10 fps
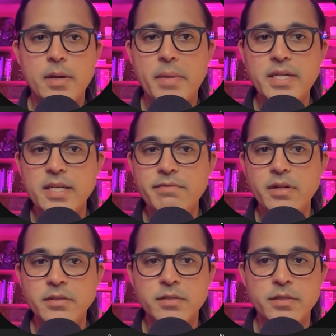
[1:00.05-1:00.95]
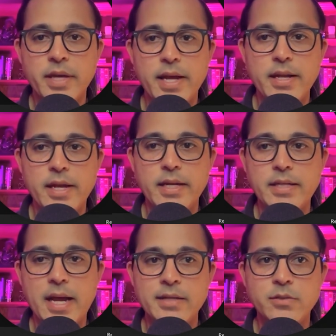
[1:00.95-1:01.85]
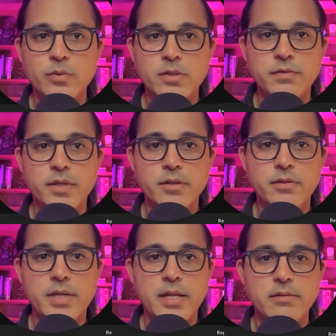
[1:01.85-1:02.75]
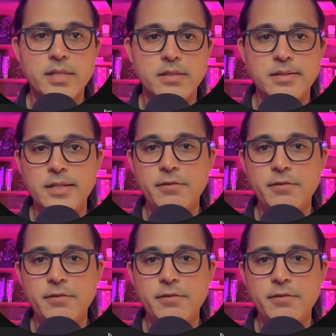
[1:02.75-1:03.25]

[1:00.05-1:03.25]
By default, you get a task workflow that says default